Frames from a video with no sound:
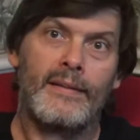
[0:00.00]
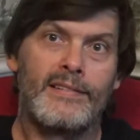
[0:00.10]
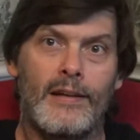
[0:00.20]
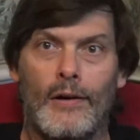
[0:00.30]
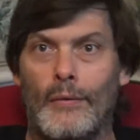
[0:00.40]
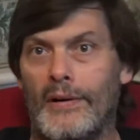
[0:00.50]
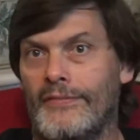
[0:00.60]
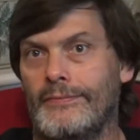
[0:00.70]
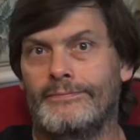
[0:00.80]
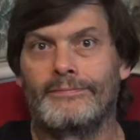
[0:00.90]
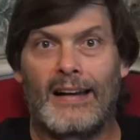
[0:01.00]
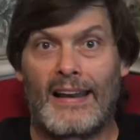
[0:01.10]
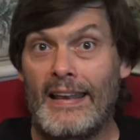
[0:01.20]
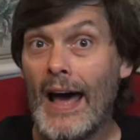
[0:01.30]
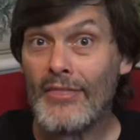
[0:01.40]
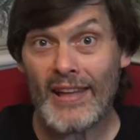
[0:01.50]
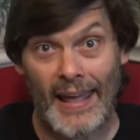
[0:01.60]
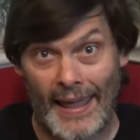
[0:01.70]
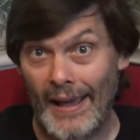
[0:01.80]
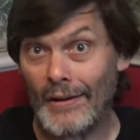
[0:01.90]
So if
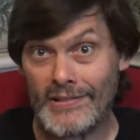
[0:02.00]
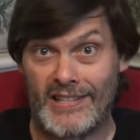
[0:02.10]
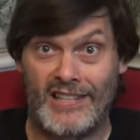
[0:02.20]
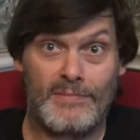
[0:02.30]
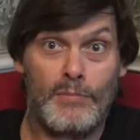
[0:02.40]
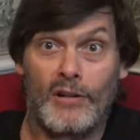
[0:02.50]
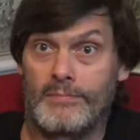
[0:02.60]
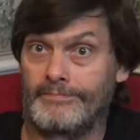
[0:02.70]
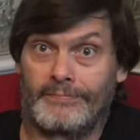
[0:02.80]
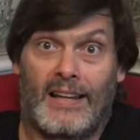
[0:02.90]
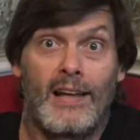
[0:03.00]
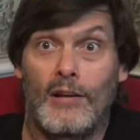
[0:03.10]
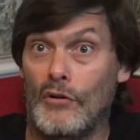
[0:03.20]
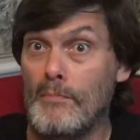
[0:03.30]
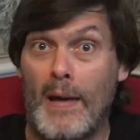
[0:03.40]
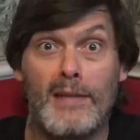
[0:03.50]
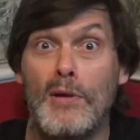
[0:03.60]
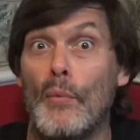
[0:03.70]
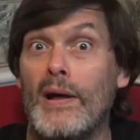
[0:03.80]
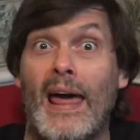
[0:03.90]
nothing else, this book, I don't know, made
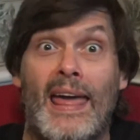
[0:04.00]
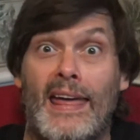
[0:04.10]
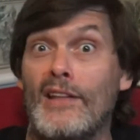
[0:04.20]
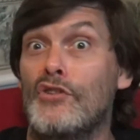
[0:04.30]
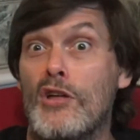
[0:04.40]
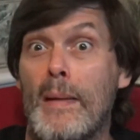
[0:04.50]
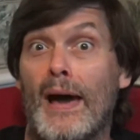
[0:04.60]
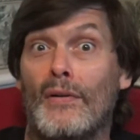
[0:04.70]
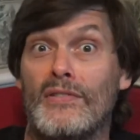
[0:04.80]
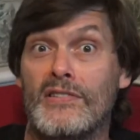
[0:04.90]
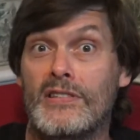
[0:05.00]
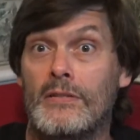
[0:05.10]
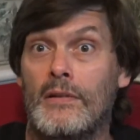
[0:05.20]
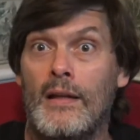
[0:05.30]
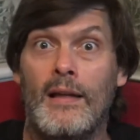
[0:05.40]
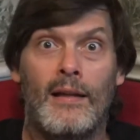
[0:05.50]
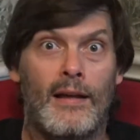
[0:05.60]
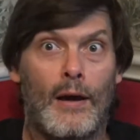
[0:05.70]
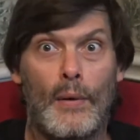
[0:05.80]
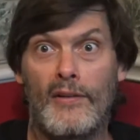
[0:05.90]
me want to head to the mountains.
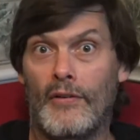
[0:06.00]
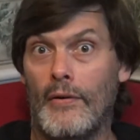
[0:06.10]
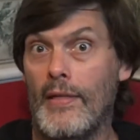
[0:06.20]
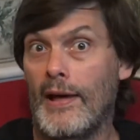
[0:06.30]
However,